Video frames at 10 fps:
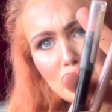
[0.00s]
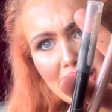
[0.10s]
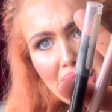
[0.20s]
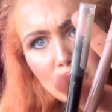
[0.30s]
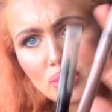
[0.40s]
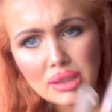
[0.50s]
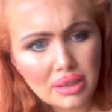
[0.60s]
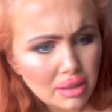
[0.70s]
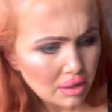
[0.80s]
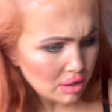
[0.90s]
black
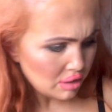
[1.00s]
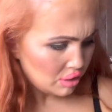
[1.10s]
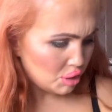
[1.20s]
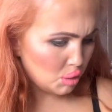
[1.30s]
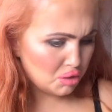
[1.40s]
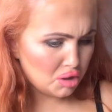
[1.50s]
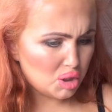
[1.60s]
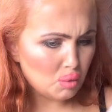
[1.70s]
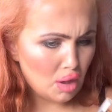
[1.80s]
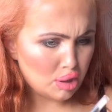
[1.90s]
one. So I'll do a
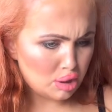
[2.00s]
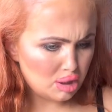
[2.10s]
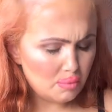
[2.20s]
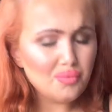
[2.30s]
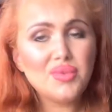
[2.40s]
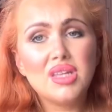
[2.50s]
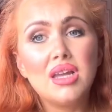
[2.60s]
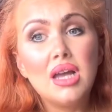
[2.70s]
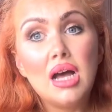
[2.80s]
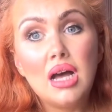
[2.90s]
swatch of them.
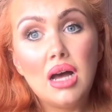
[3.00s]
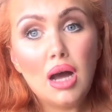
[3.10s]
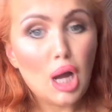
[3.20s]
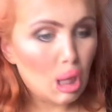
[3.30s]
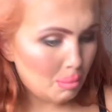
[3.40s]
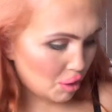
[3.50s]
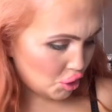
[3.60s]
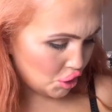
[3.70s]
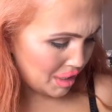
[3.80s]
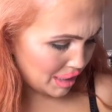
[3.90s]
I
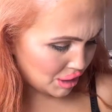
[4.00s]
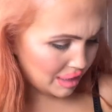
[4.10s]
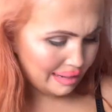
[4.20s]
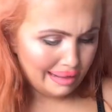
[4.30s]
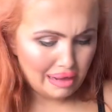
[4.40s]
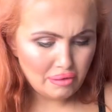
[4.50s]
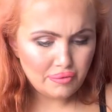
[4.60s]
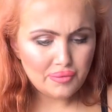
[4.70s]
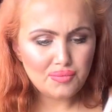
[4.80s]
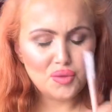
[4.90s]
do actually have
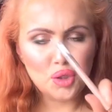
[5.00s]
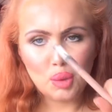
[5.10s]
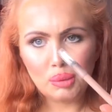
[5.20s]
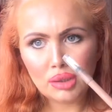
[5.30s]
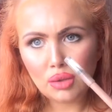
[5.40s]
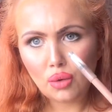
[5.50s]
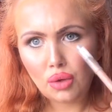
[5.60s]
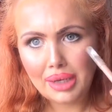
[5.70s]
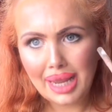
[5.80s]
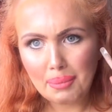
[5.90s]
the nude one
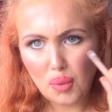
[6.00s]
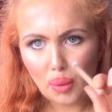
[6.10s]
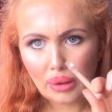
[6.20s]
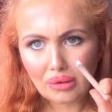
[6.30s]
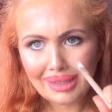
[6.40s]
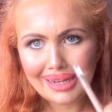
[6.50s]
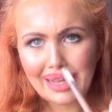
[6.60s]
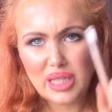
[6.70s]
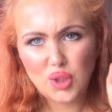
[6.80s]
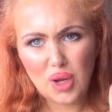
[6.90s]
on in my waterline.
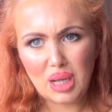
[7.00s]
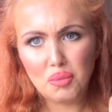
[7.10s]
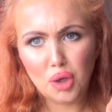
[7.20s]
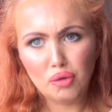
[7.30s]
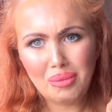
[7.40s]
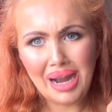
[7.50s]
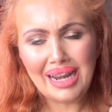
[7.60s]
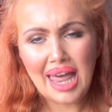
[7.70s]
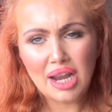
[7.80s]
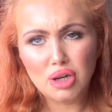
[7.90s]
That's a trick I'm doing with my
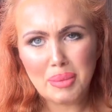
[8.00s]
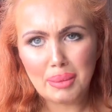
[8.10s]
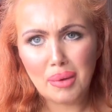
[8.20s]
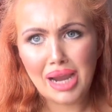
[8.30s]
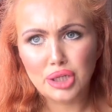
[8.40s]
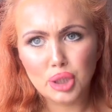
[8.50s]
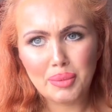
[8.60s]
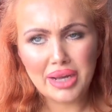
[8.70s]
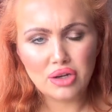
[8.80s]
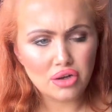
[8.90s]
eyeliner to make my eyes look
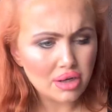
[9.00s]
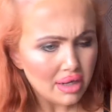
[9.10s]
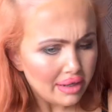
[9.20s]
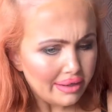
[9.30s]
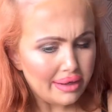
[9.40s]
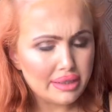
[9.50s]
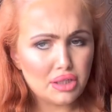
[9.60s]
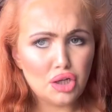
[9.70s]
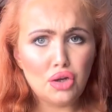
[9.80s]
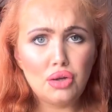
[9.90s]
bigger. It's a
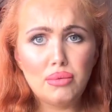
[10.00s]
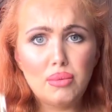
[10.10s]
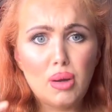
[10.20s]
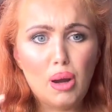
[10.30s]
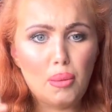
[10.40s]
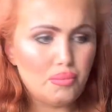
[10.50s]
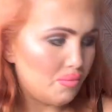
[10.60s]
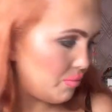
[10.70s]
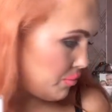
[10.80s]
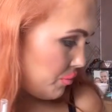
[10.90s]
two,
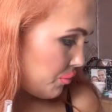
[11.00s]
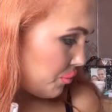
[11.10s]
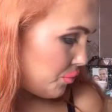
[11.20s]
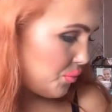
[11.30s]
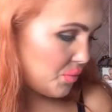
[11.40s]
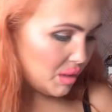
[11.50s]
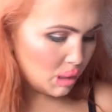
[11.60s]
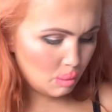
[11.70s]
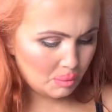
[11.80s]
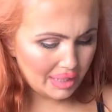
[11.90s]

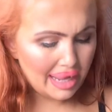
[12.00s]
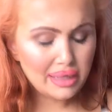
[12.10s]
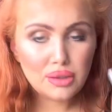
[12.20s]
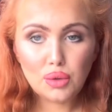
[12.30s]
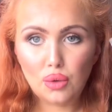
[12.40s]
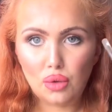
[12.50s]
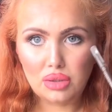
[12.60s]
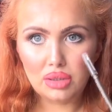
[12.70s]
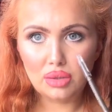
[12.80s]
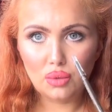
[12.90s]
a black
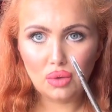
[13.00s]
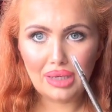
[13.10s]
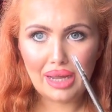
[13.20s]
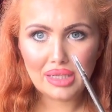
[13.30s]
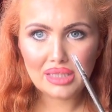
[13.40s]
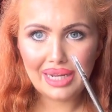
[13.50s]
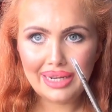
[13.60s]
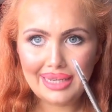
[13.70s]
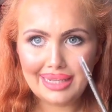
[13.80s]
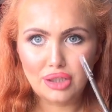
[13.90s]
on the lower lash
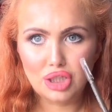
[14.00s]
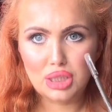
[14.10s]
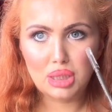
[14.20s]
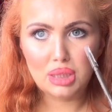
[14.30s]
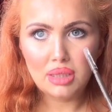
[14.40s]
line, like just